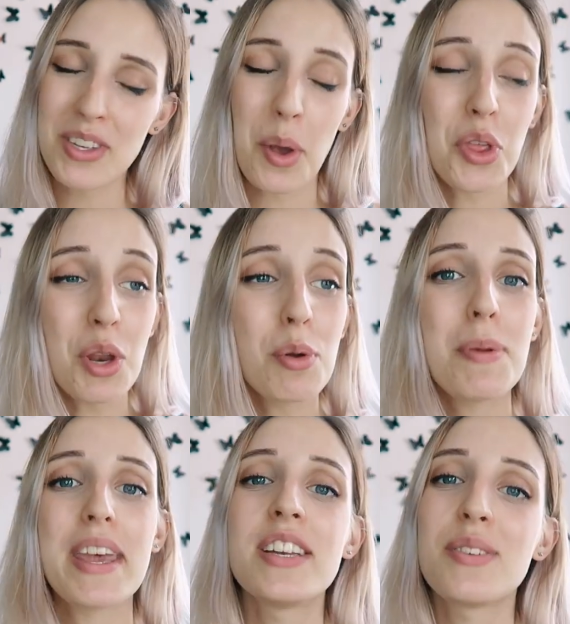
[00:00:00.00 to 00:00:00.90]
So I thought it
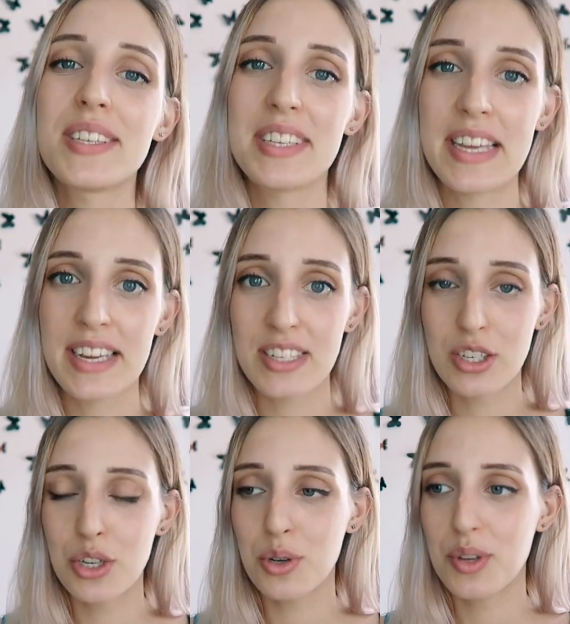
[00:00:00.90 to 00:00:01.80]
would be interesting
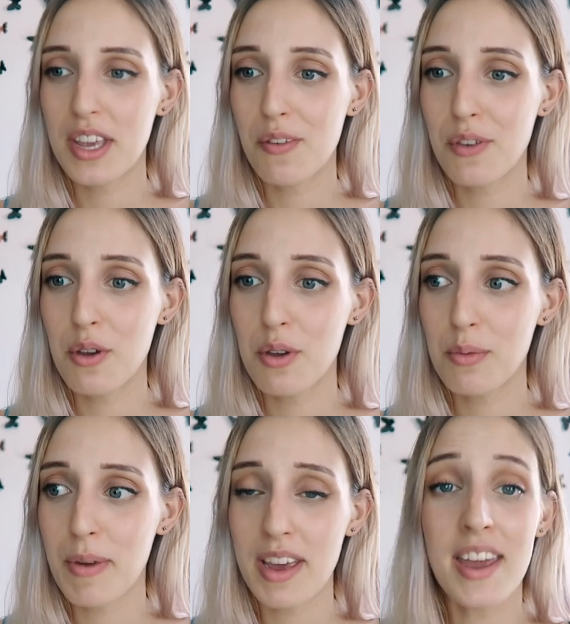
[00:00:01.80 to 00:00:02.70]
to give
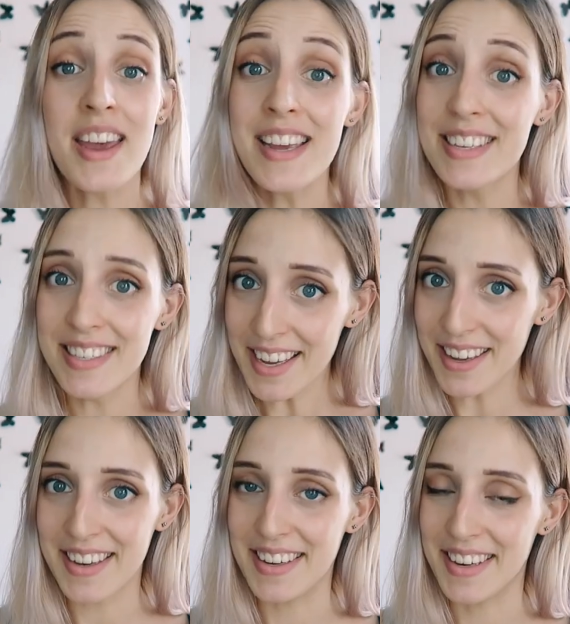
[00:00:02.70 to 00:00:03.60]
you my
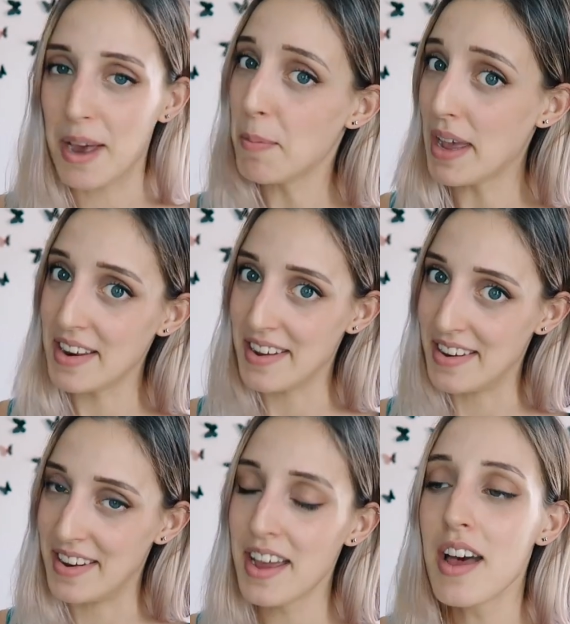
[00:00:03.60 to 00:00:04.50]
second
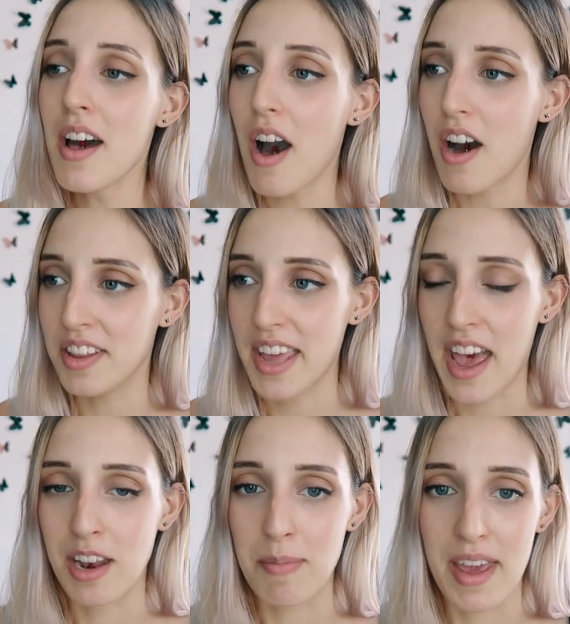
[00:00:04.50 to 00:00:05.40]
opinion on
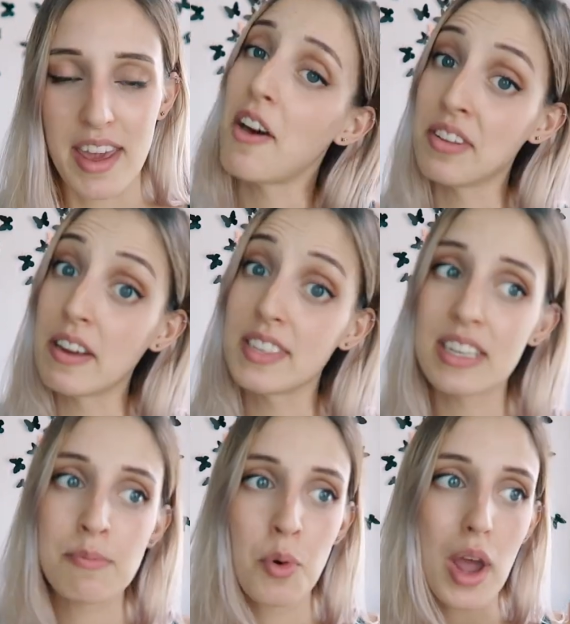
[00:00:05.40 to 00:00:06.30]
the anime. Having now
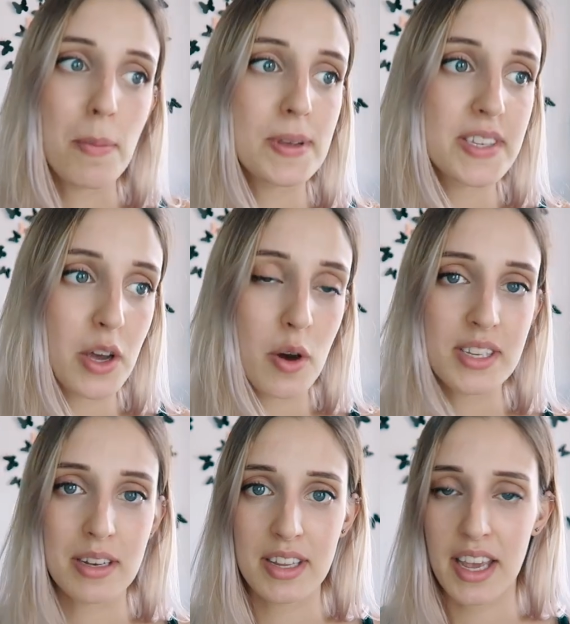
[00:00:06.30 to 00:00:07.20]
seen more
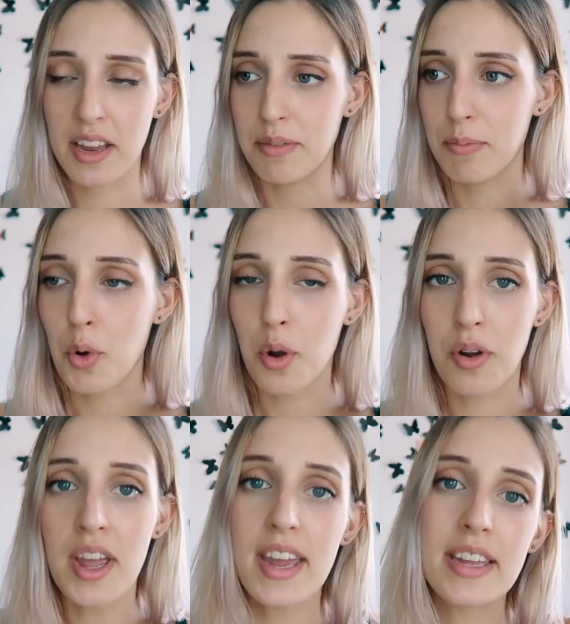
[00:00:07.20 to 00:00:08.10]
episodes and gotten
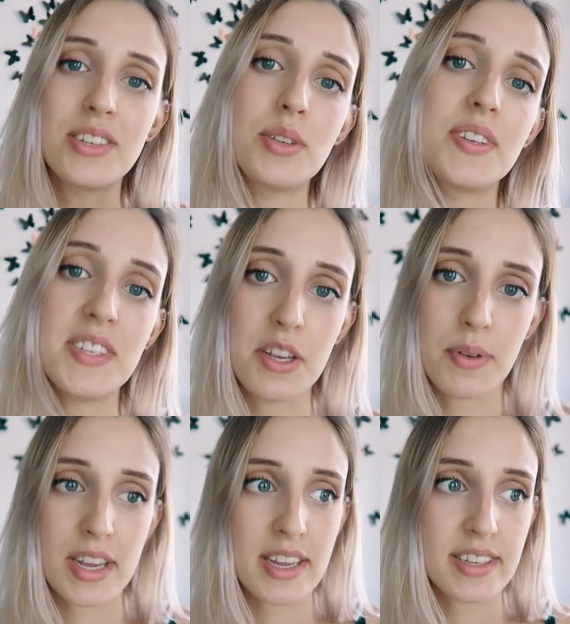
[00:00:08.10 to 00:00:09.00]
more into the
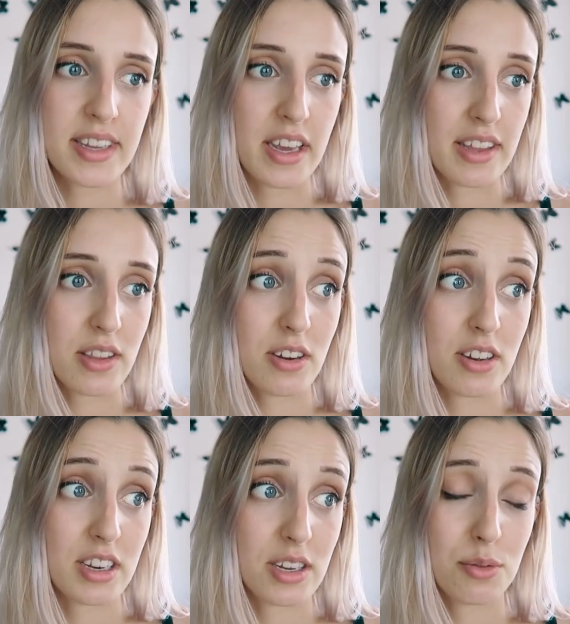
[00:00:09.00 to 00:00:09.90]
series, I
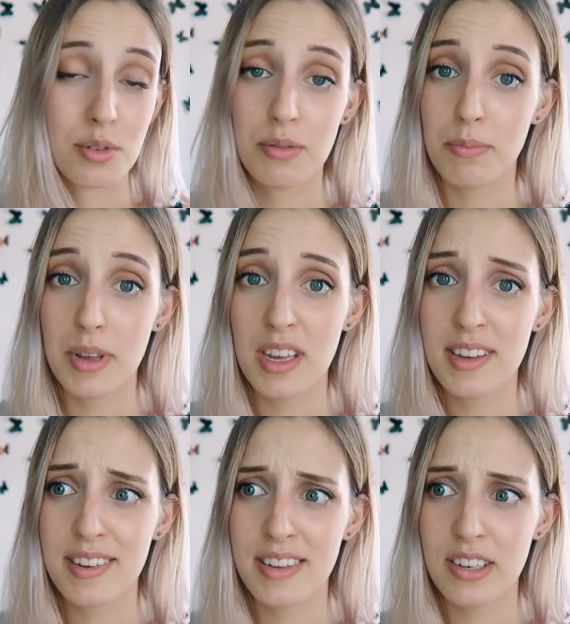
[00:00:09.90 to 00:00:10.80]
thought it would
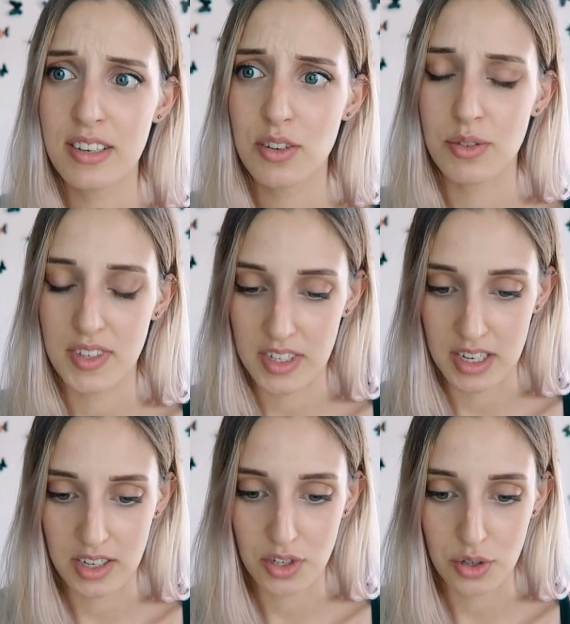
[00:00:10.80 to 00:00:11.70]
be
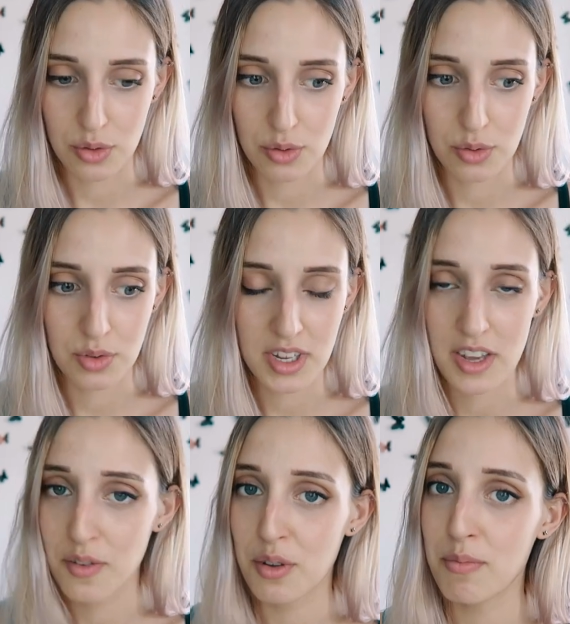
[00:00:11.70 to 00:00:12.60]
interesting to
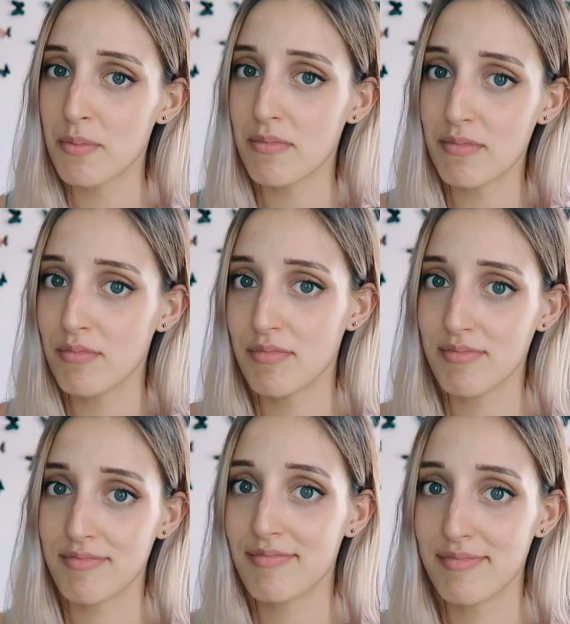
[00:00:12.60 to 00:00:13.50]
give
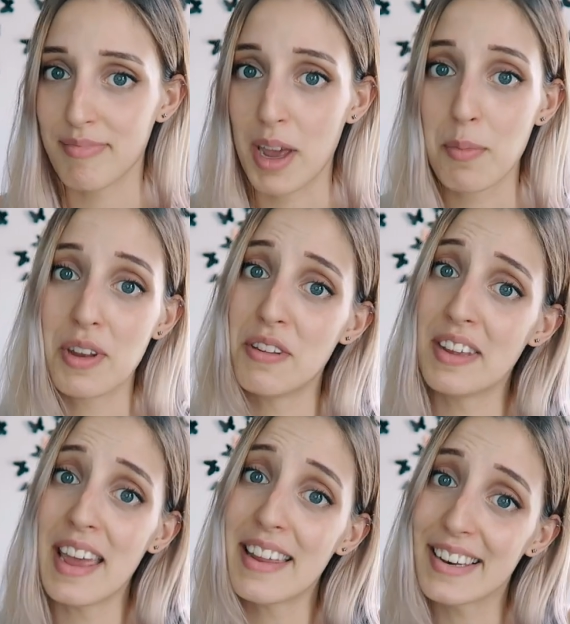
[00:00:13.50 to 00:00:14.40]
you my opinion
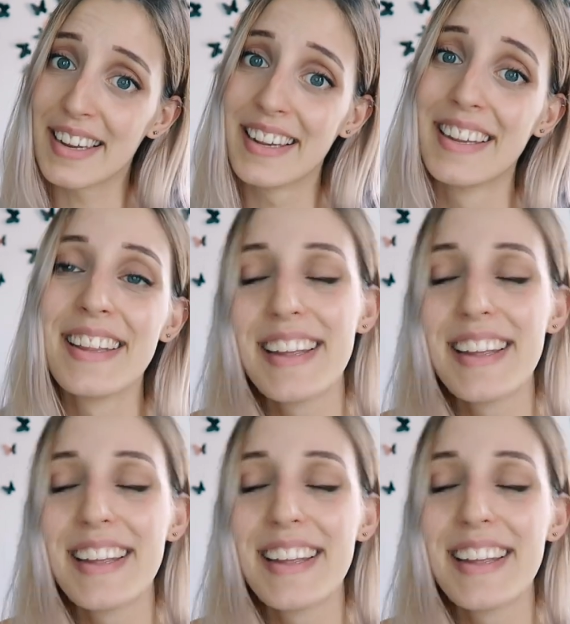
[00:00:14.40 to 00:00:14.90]
again.